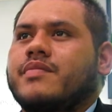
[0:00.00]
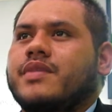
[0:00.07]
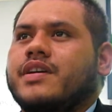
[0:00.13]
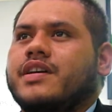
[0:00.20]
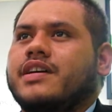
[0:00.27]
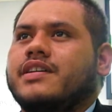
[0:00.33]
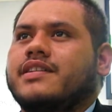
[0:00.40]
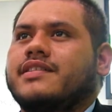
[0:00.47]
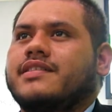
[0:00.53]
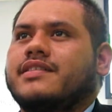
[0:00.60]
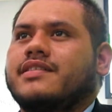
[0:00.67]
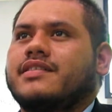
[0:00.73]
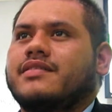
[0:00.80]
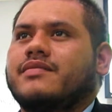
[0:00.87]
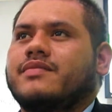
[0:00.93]

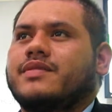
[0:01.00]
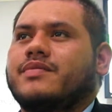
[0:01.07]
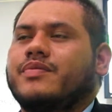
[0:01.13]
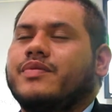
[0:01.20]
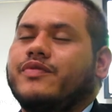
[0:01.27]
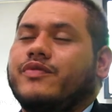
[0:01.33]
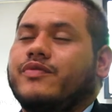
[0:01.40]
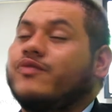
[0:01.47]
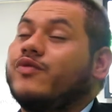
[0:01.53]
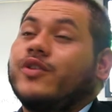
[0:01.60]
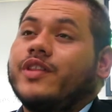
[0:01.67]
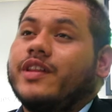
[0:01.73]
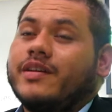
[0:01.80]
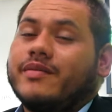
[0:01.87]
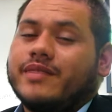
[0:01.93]
because
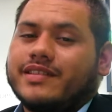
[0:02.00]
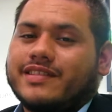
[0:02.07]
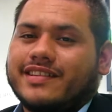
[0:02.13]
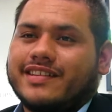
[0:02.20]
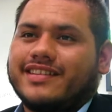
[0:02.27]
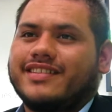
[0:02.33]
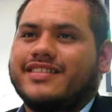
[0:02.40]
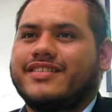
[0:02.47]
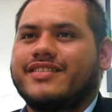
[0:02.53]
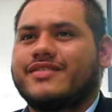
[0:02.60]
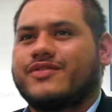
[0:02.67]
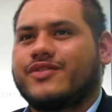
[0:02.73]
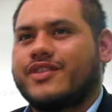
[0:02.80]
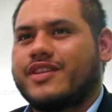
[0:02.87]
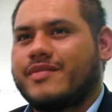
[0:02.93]
for them it's
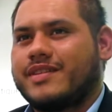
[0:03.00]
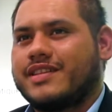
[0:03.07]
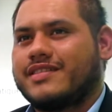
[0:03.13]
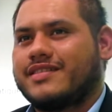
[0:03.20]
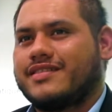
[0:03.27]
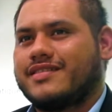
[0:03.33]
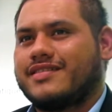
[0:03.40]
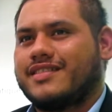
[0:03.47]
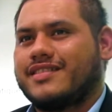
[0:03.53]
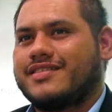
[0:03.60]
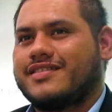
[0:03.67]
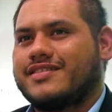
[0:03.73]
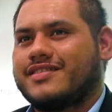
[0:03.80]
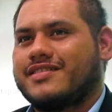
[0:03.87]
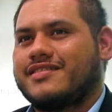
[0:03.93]

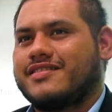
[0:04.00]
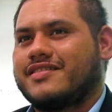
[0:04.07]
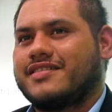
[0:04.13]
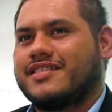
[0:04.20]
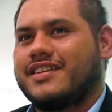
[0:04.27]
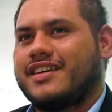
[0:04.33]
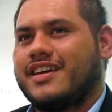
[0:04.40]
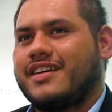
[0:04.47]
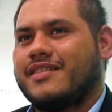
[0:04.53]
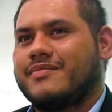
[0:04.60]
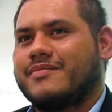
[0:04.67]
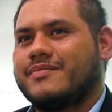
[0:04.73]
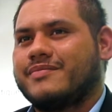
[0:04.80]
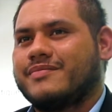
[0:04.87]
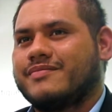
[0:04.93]
it's just a
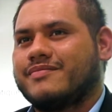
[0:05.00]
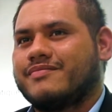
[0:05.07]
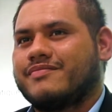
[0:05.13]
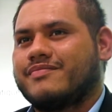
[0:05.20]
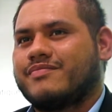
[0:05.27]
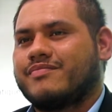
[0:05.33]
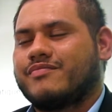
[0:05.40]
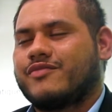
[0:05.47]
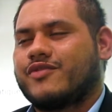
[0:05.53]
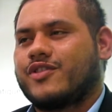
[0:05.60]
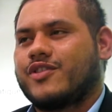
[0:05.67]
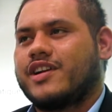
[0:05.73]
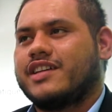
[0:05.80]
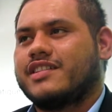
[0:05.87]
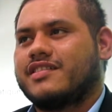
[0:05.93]
game.
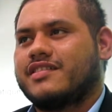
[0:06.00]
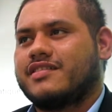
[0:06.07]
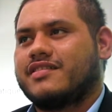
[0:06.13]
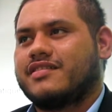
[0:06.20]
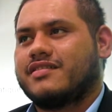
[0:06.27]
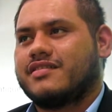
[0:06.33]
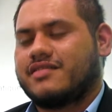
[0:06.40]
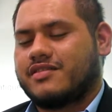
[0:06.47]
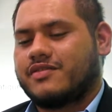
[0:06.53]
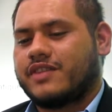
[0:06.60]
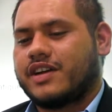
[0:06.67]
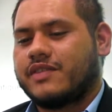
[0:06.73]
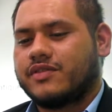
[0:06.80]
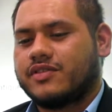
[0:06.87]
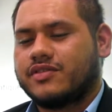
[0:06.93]
For us, it's
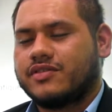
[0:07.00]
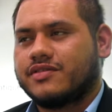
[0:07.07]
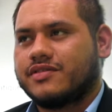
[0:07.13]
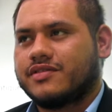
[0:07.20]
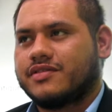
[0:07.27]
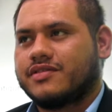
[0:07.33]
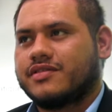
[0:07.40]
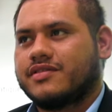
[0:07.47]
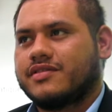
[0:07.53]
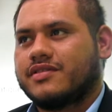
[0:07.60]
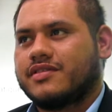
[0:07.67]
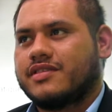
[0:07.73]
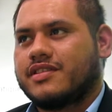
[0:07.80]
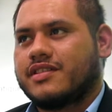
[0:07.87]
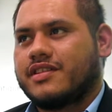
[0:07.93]
survival.
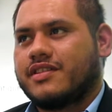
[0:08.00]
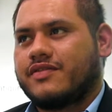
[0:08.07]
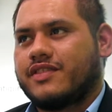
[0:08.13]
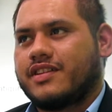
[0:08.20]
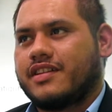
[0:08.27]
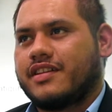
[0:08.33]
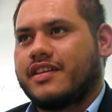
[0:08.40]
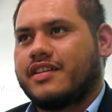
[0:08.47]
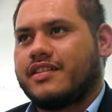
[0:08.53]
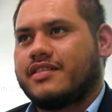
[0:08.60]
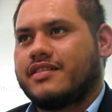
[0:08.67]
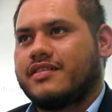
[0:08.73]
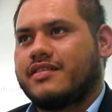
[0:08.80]
I feel like